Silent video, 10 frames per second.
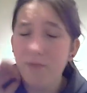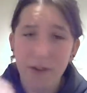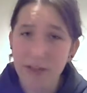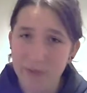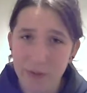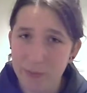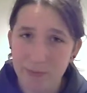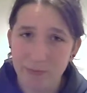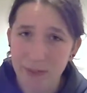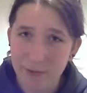Very few
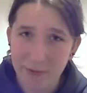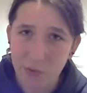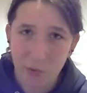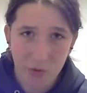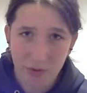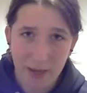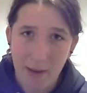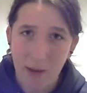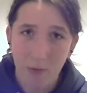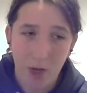soldiers
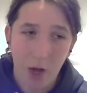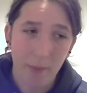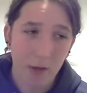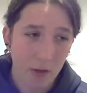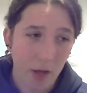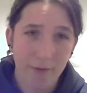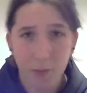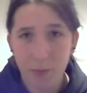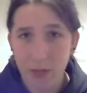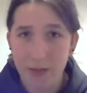came out in Nam, and a lot
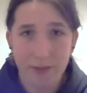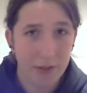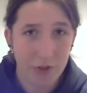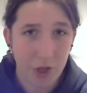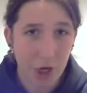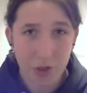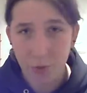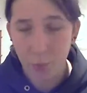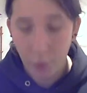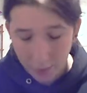of them got
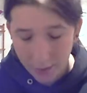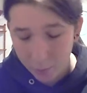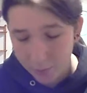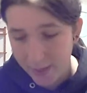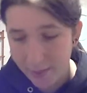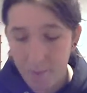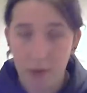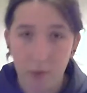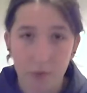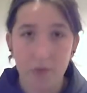discharged and weren't able to get
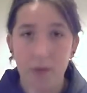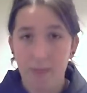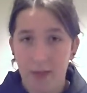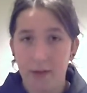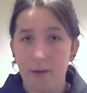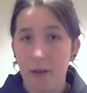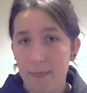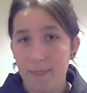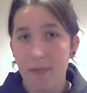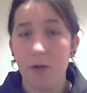the medals that
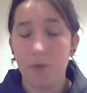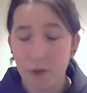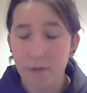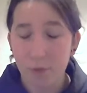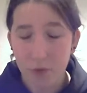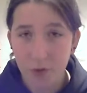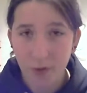they deserved for